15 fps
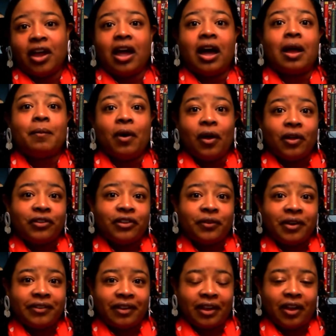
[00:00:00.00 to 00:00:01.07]
I'm also
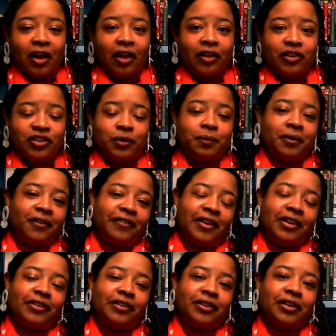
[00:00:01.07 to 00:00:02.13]
a psychology
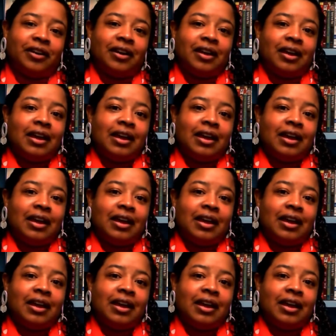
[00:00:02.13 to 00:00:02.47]
professor.